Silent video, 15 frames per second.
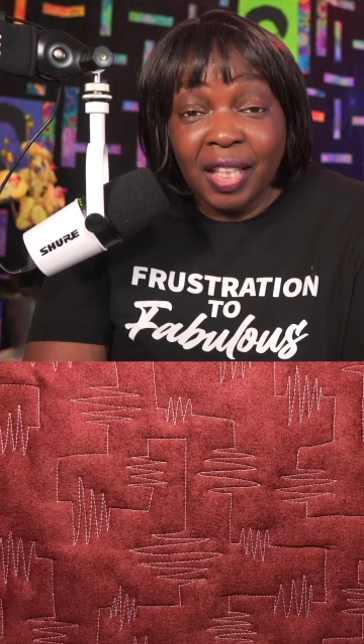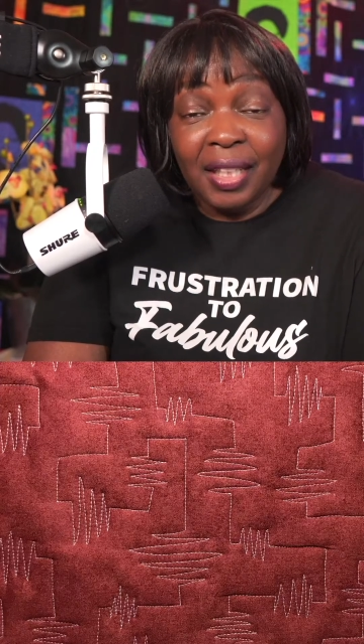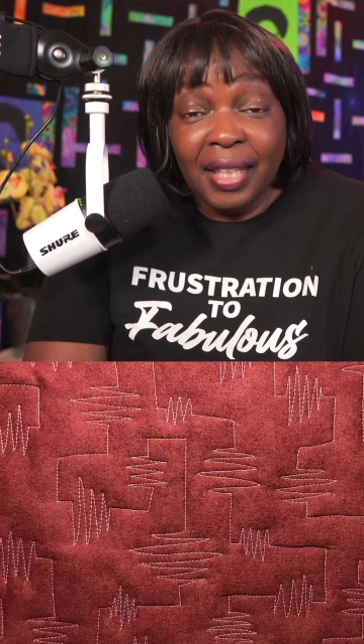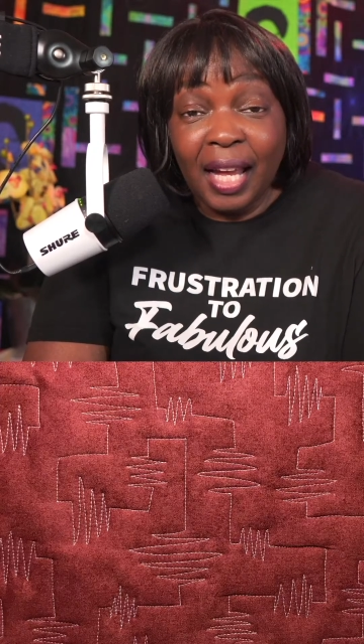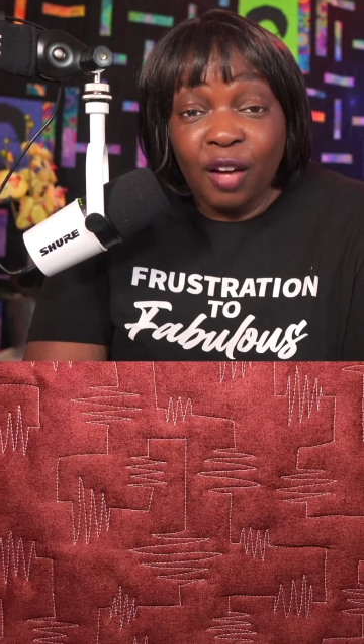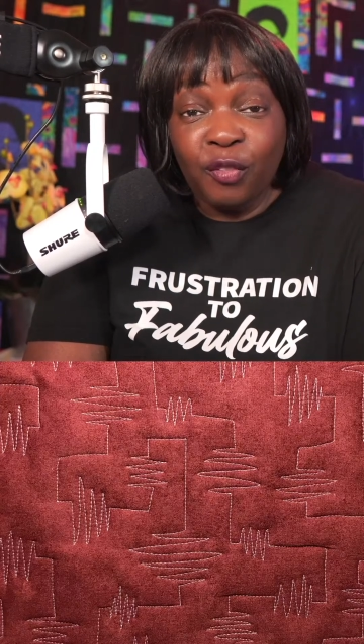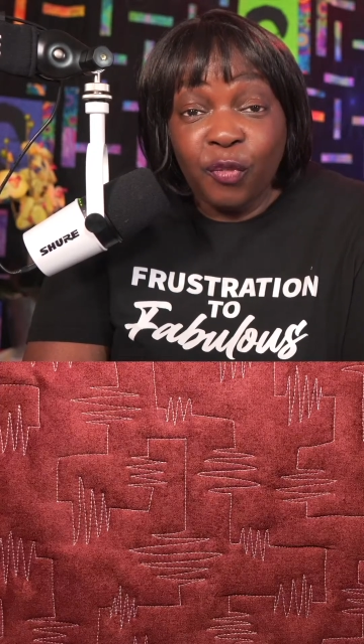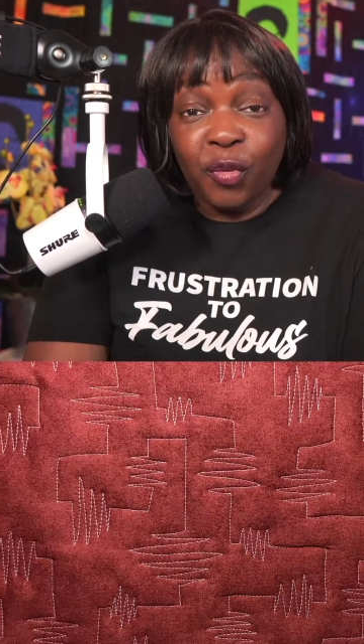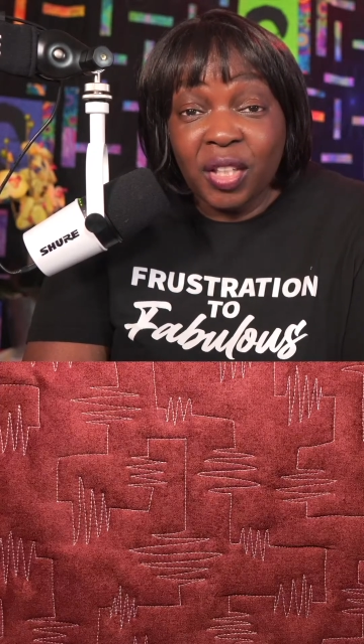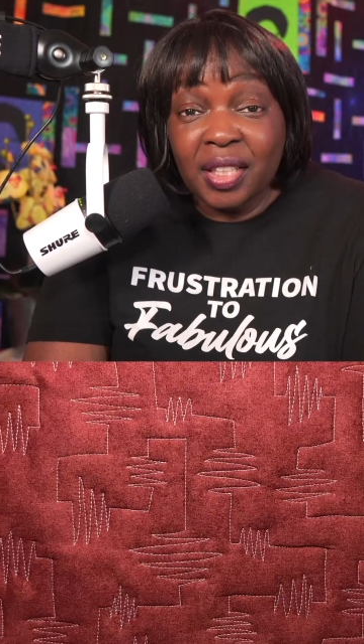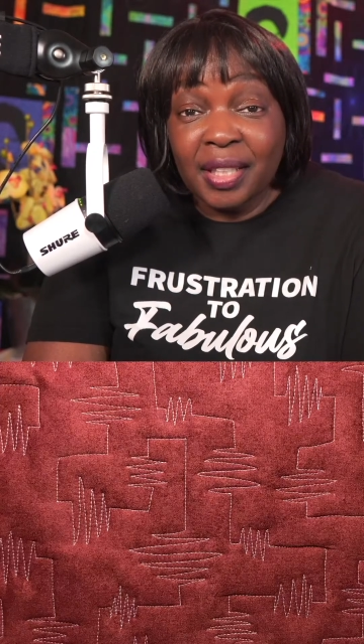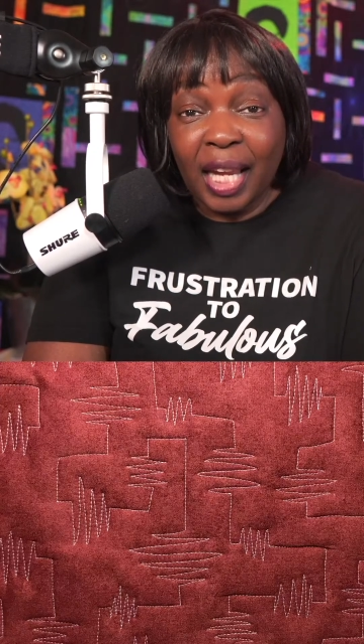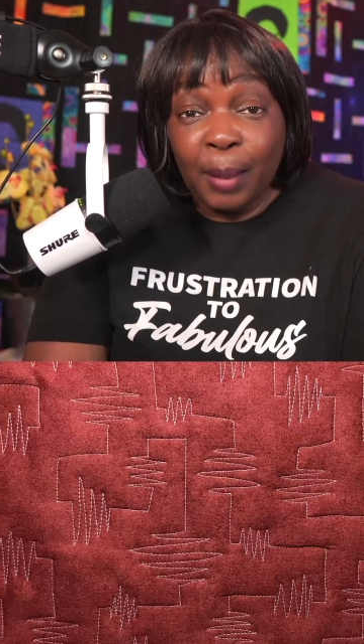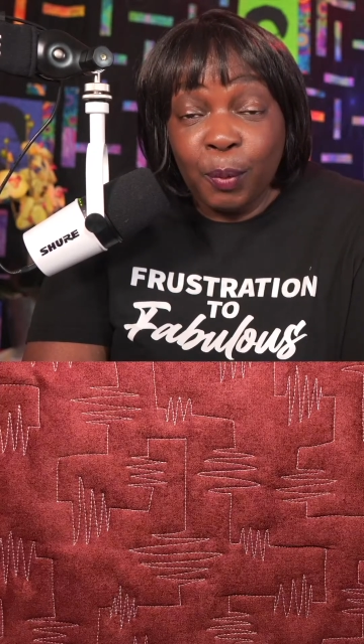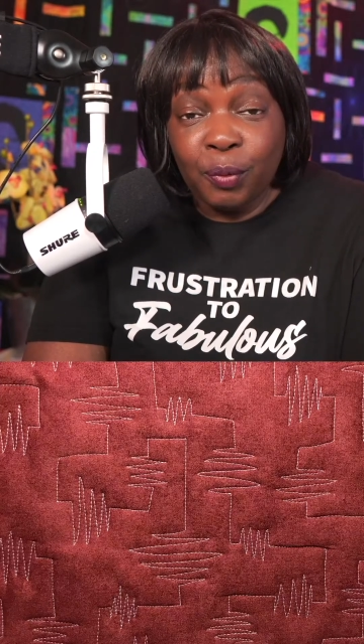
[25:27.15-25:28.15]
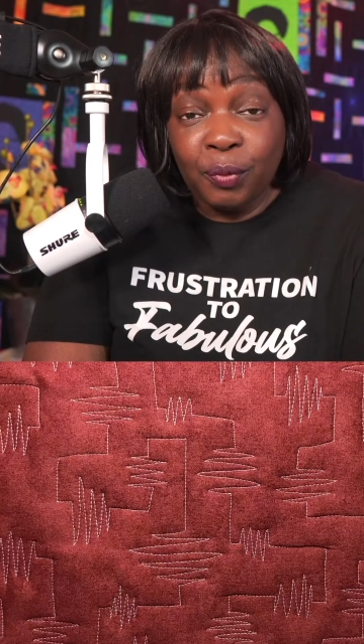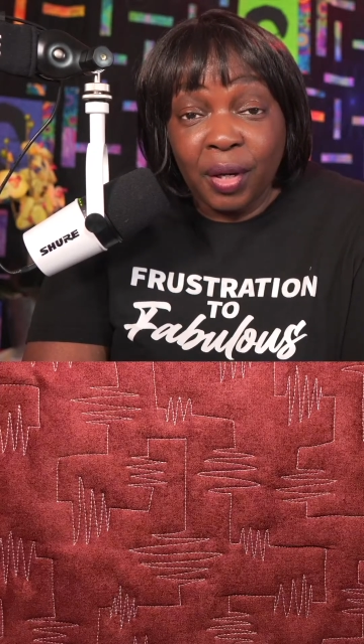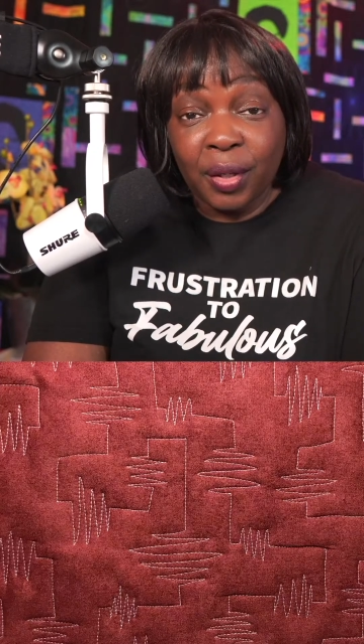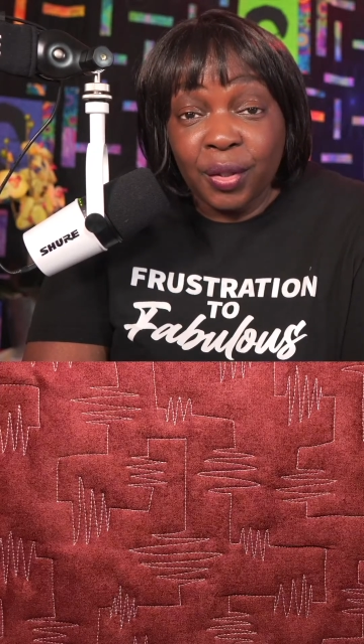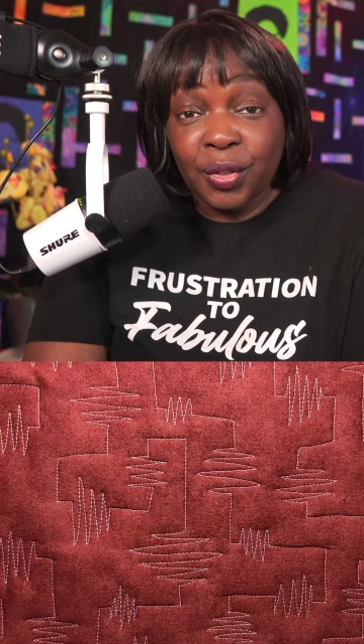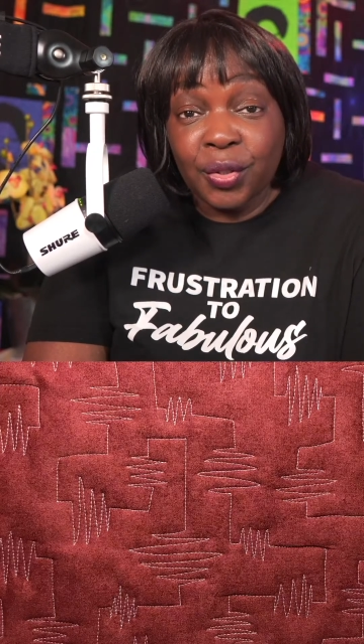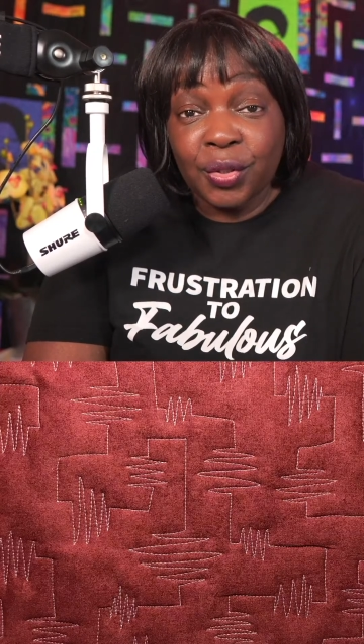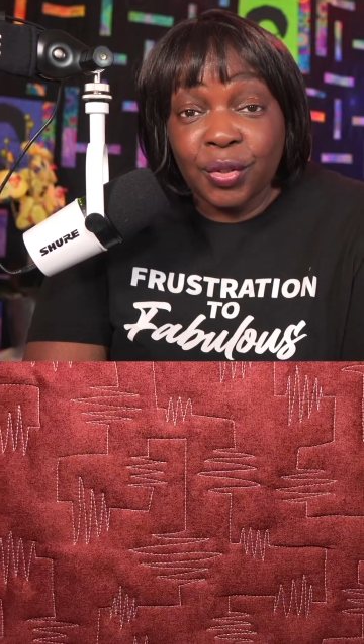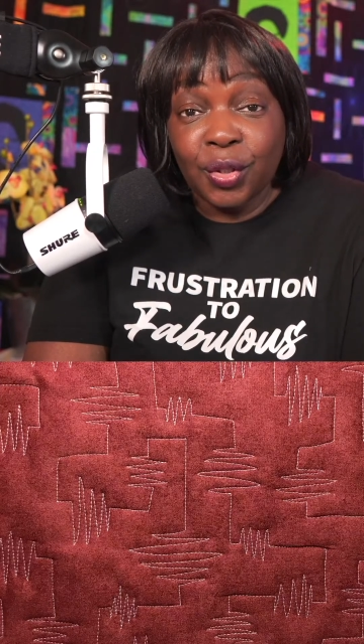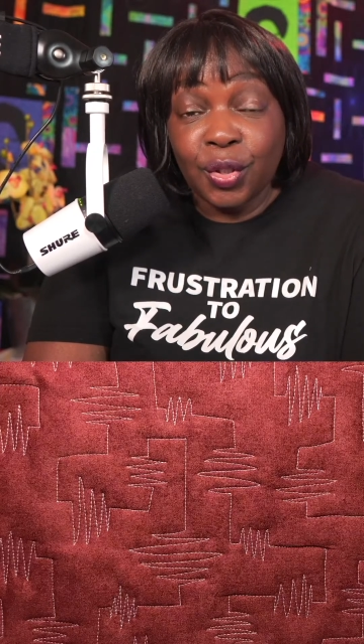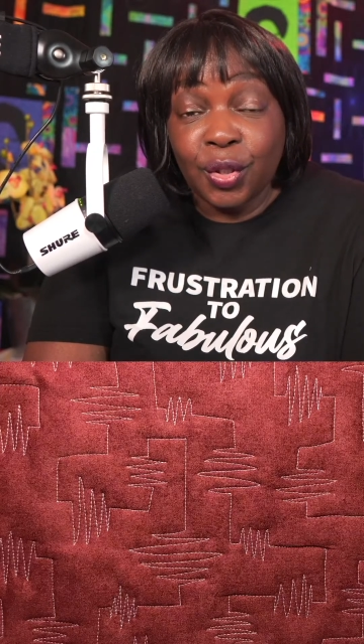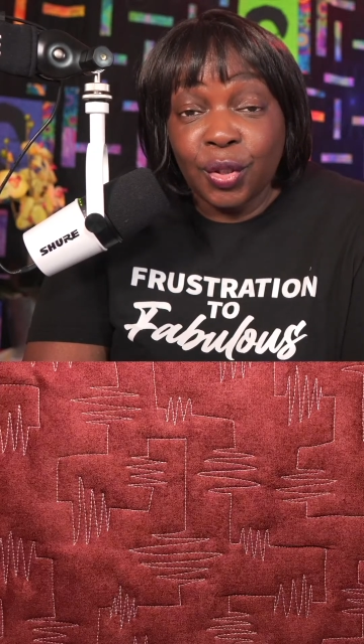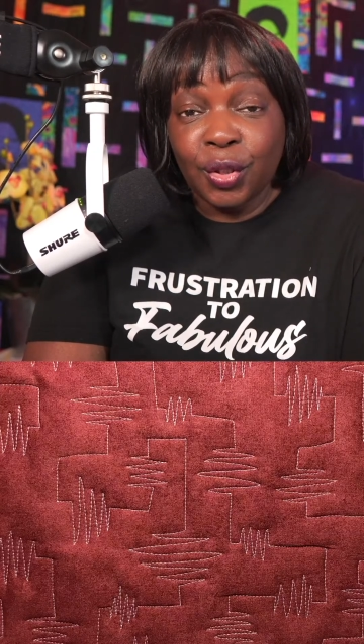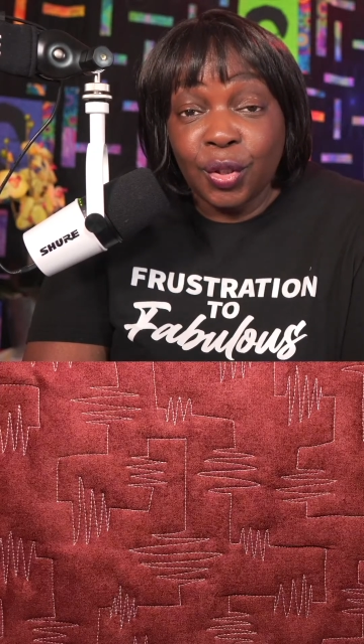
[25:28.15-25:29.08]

Now for the table runners,